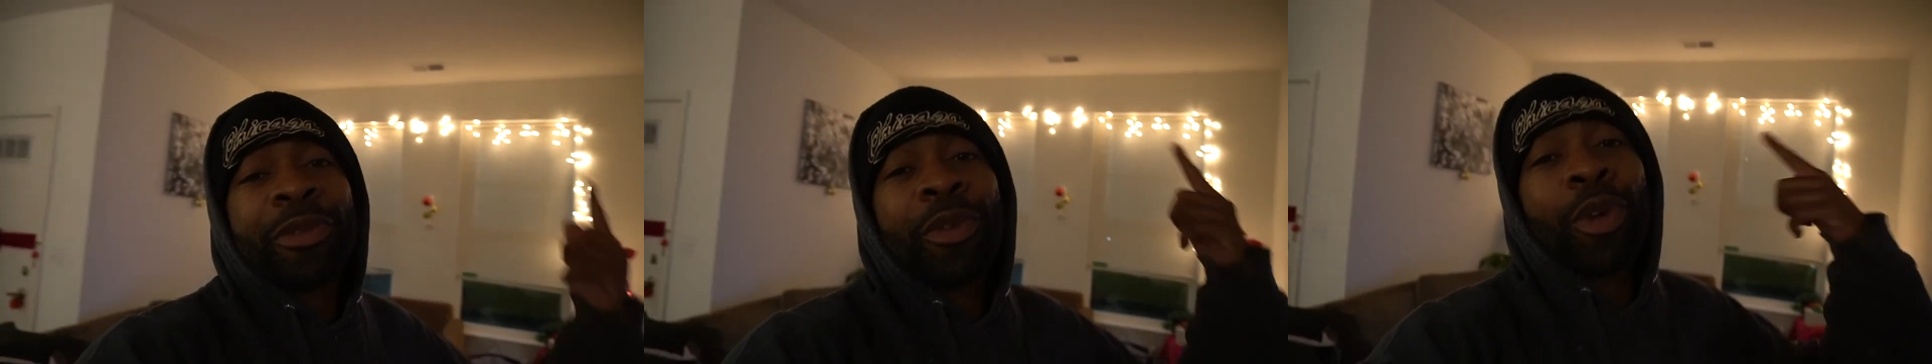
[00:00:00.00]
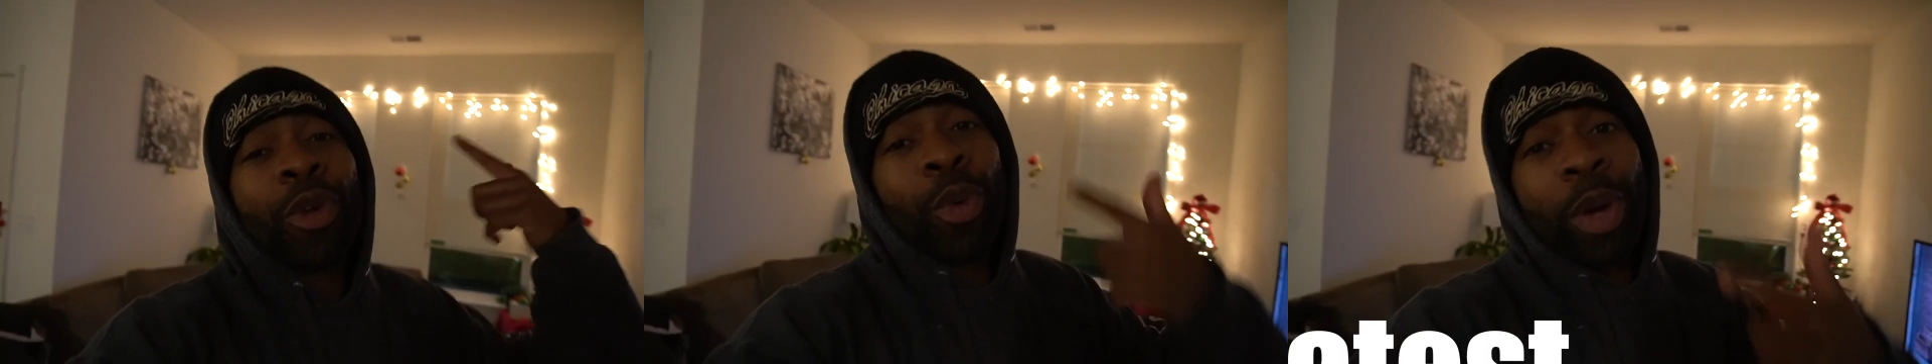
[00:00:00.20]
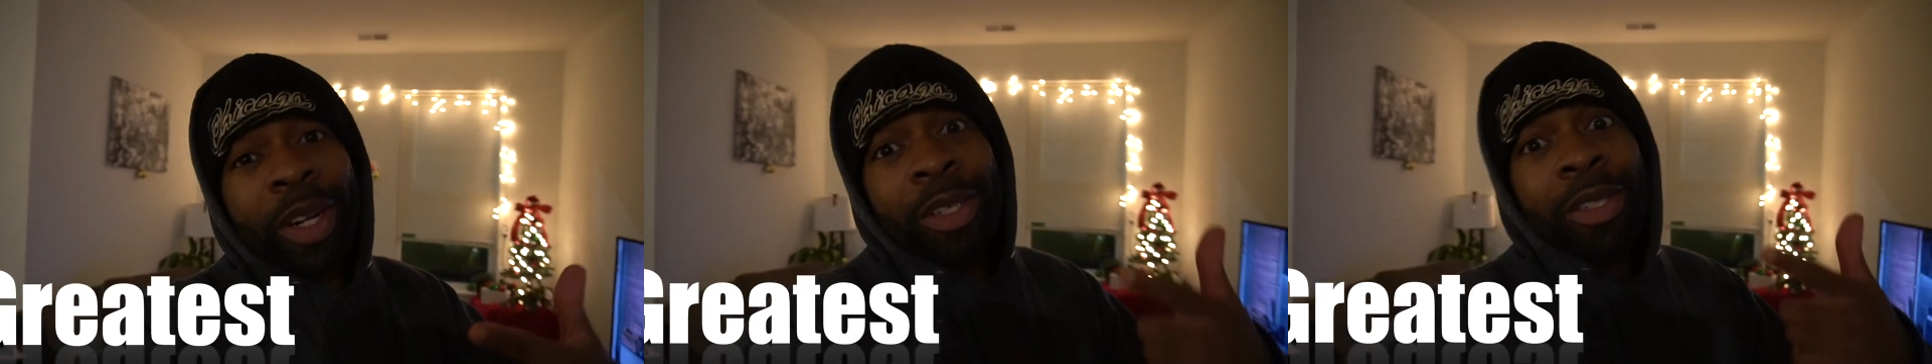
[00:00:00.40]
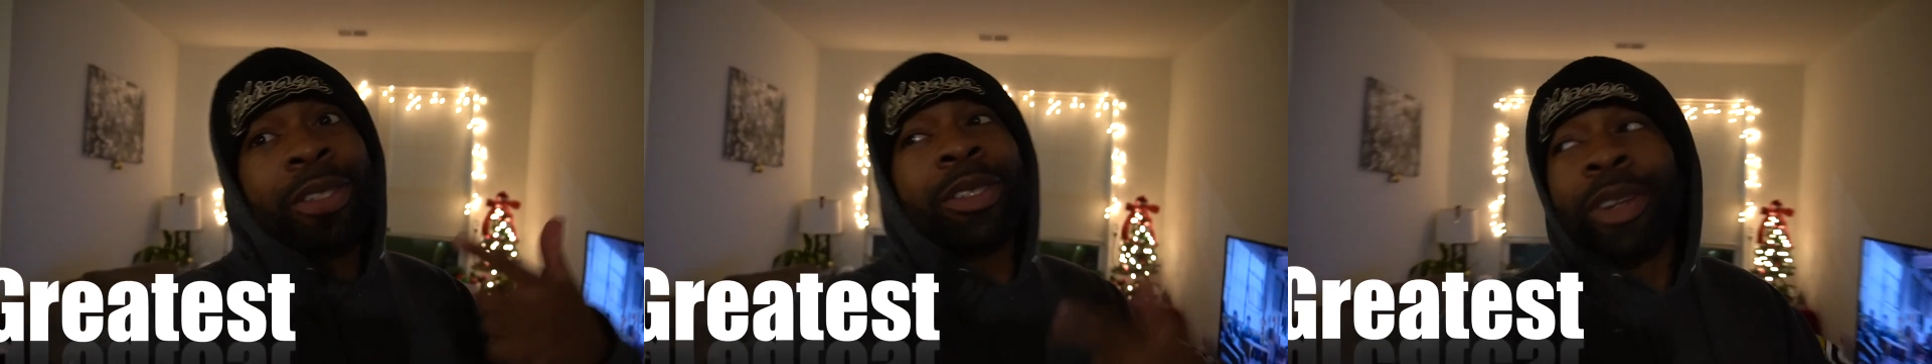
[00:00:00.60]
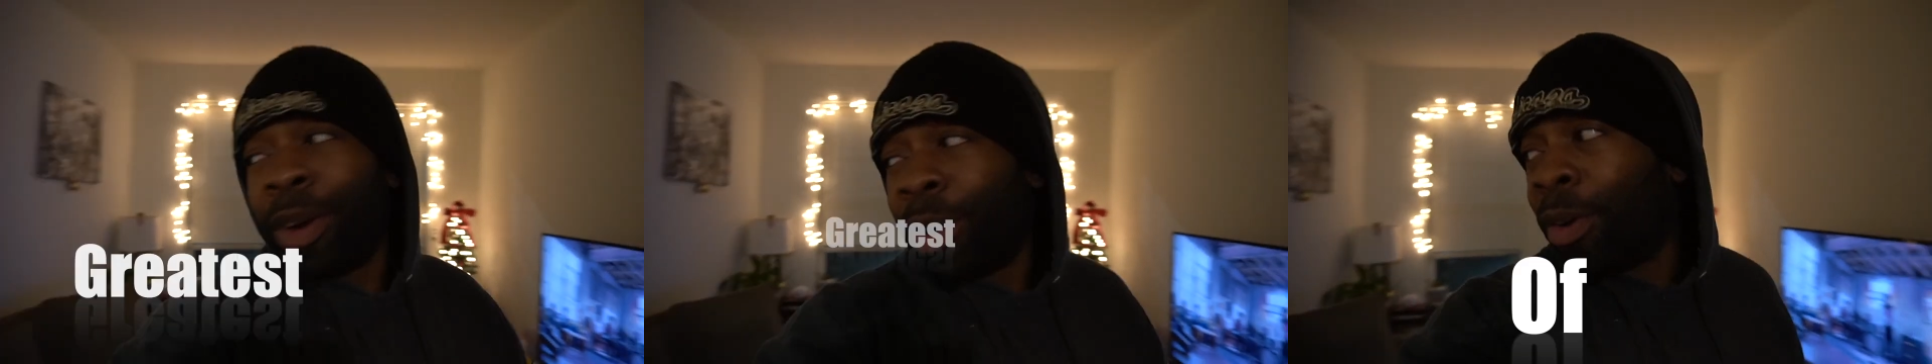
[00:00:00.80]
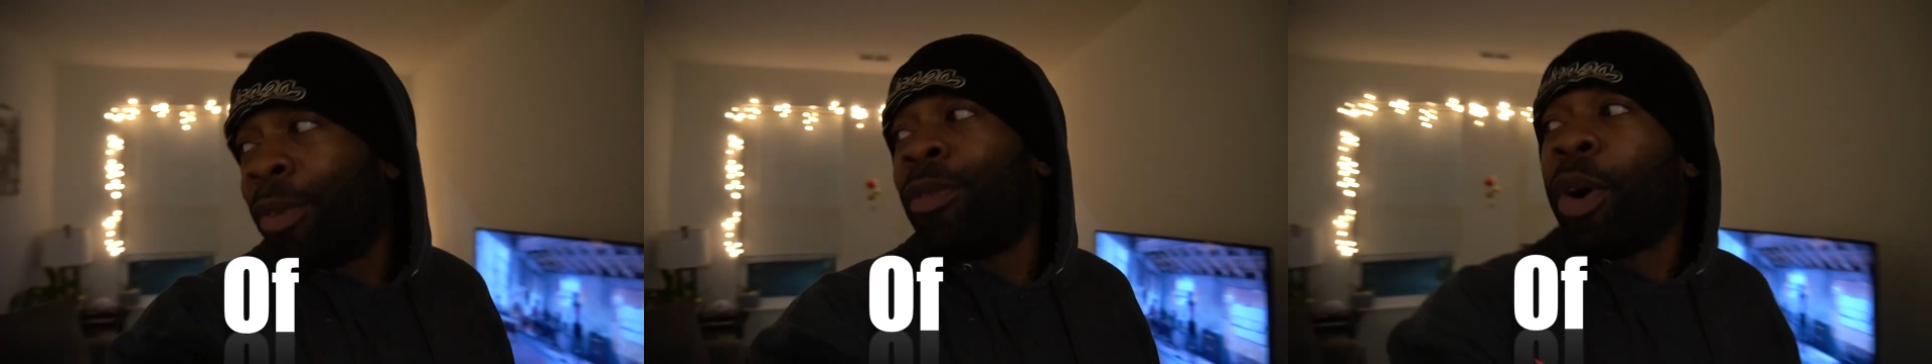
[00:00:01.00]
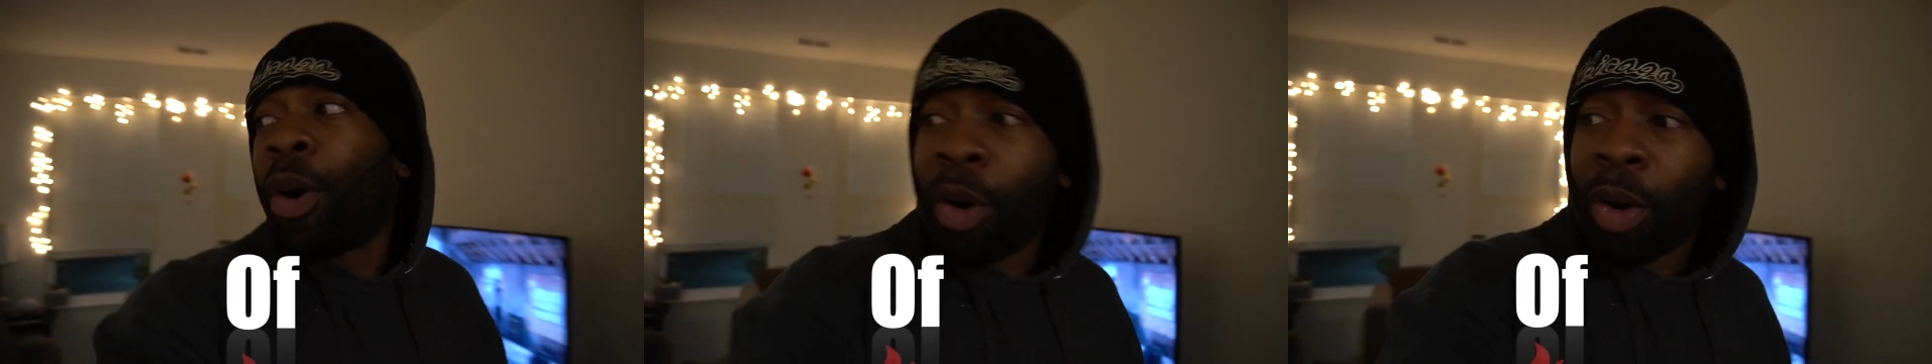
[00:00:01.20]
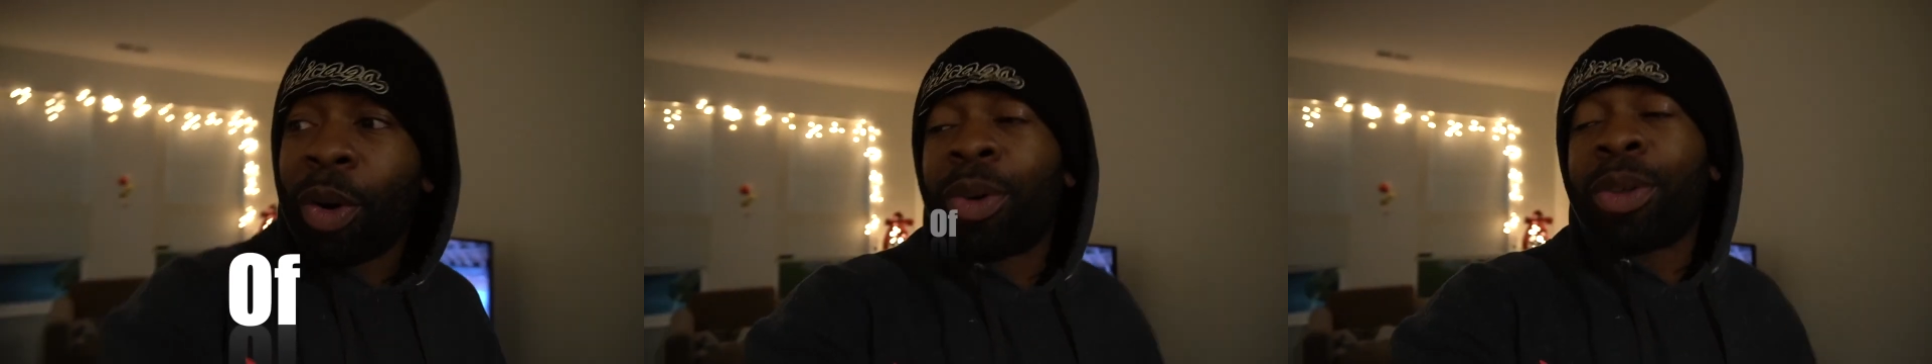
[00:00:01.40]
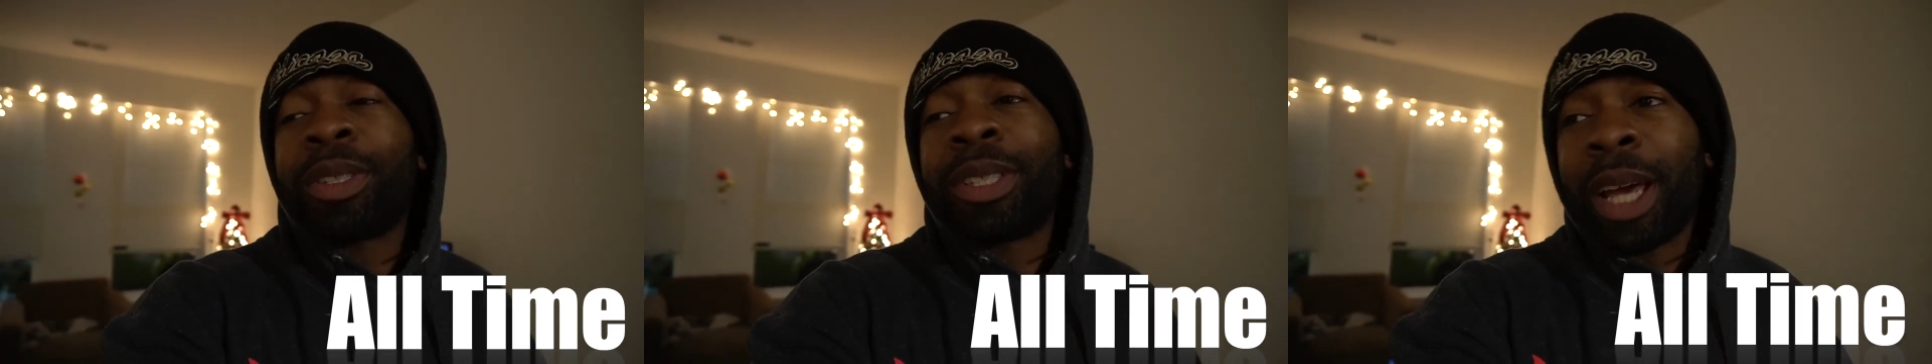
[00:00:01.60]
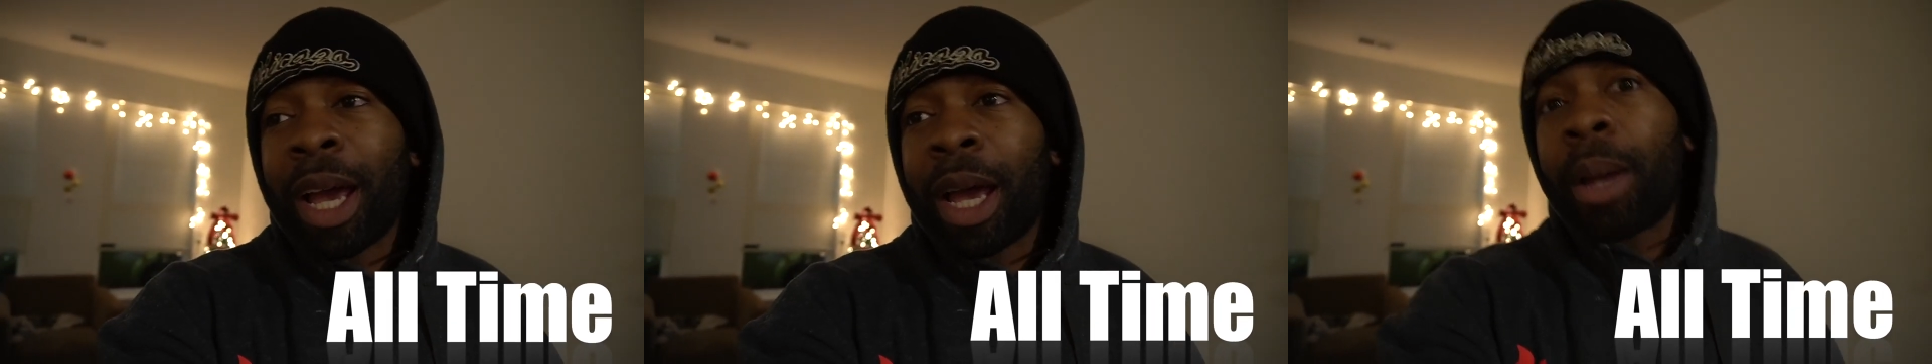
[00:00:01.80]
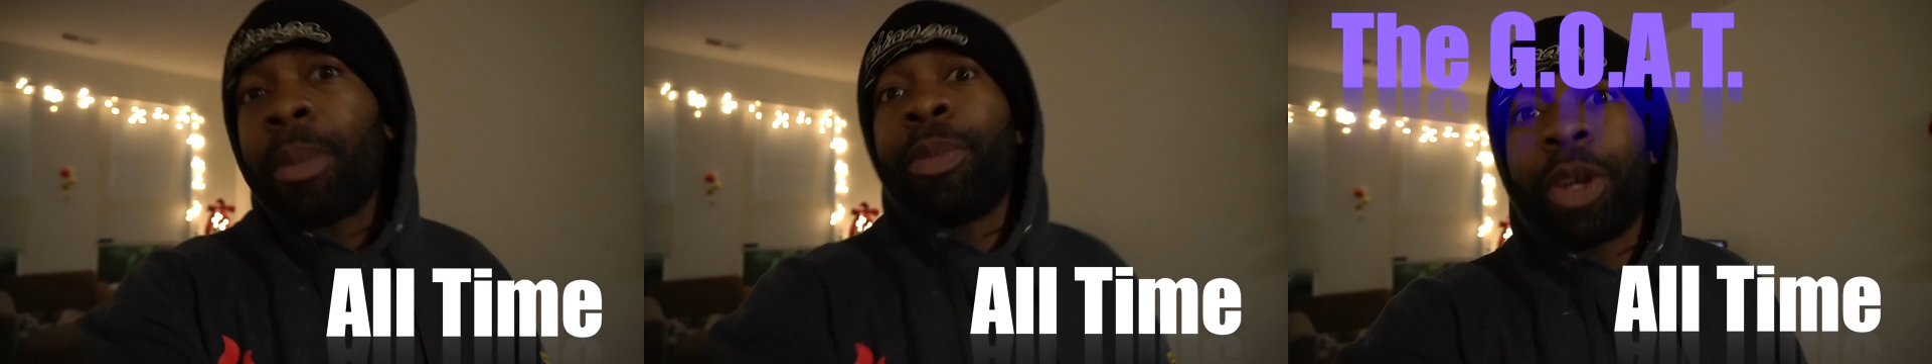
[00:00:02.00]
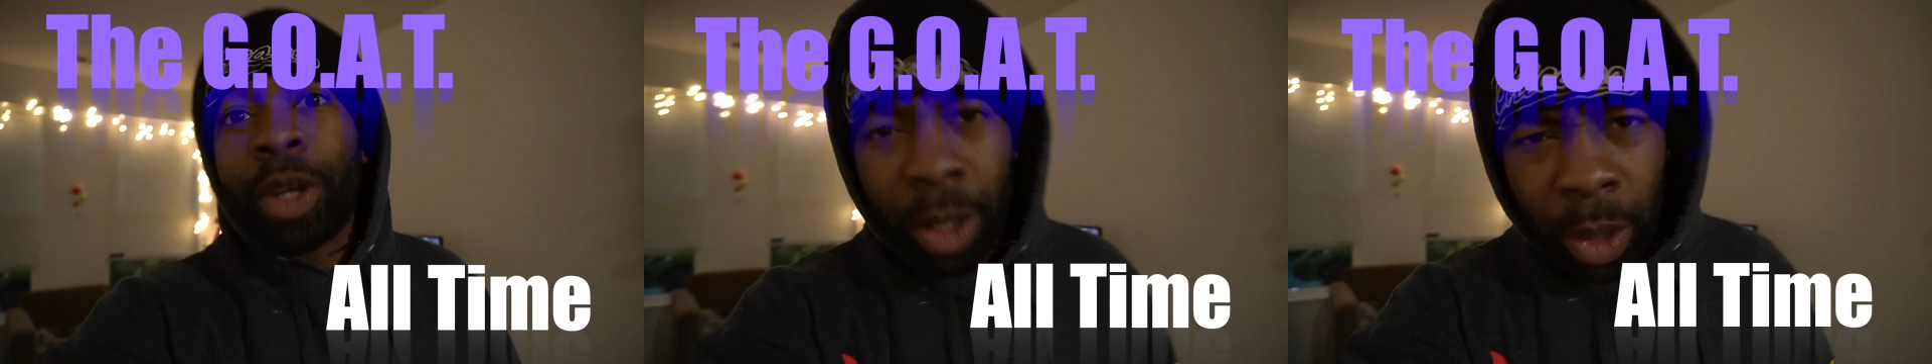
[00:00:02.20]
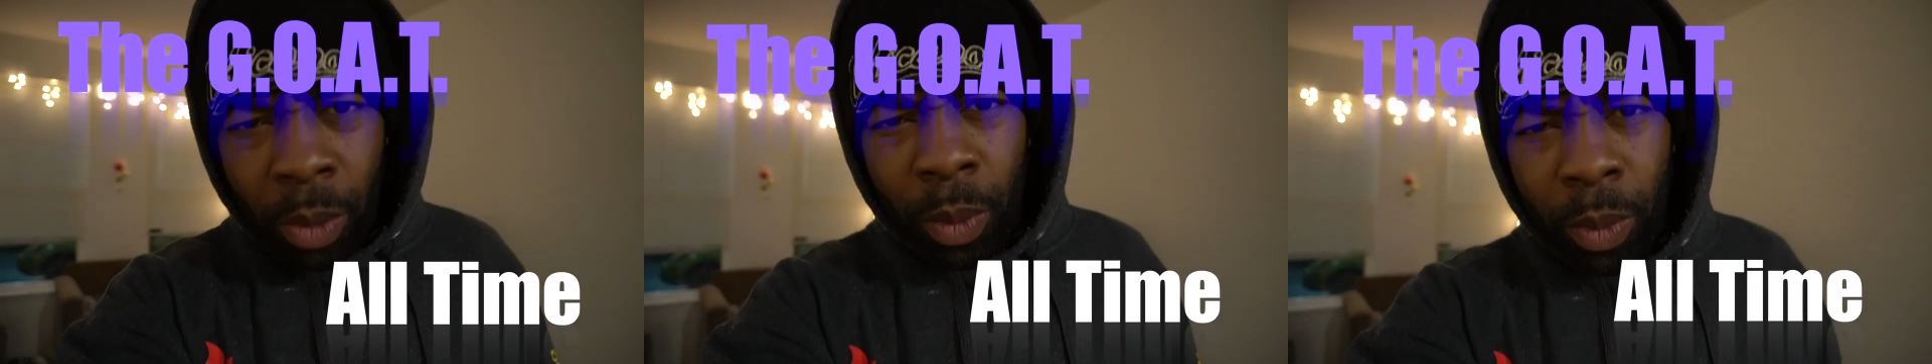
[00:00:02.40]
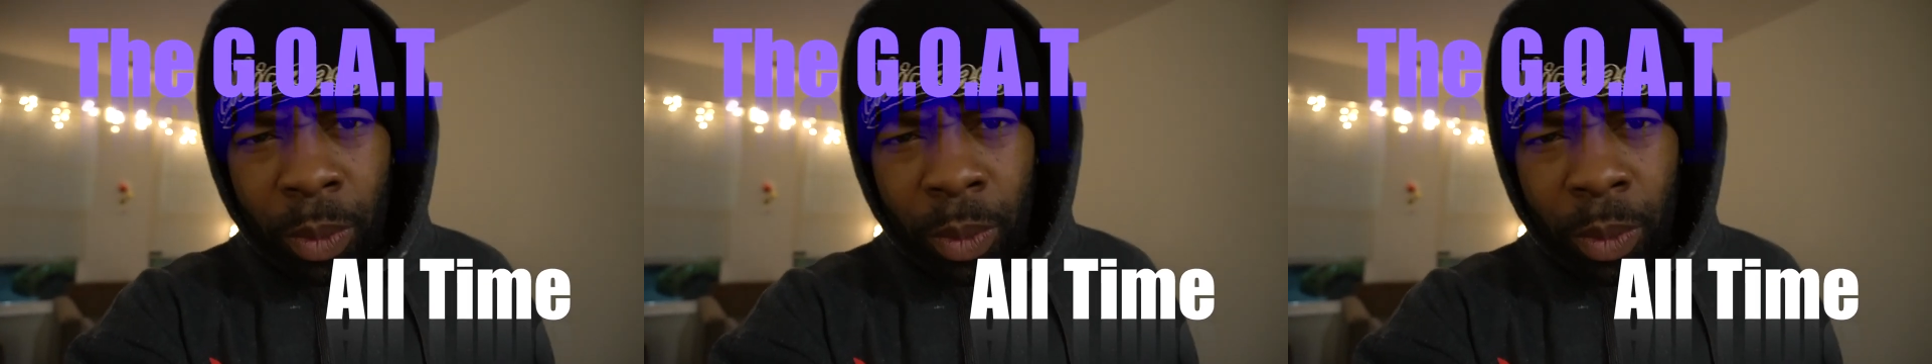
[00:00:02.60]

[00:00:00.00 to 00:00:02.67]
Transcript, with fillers: for greatest of all time. The GOAT.